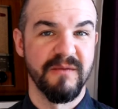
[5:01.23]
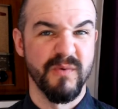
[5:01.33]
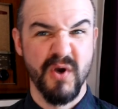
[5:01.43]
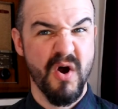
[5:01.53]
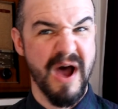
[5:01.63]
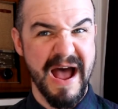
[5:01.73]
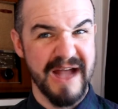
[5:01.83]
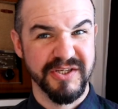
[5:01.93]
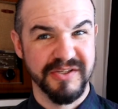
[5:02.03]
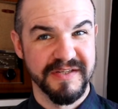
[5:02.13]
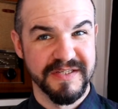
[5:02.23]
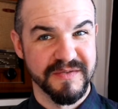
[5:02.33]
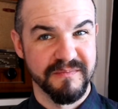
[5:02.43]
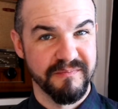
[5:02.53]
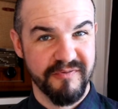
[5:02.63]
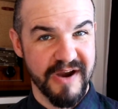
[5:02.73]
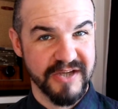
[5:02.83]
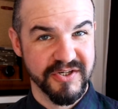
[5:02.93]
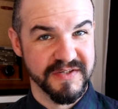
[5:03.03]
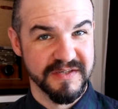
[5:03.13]
We're not actually as
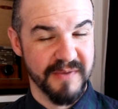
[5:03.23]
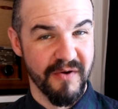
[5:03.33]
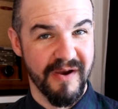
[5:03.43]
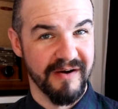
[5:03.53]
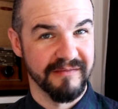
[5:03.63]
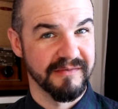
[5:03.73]
precious about our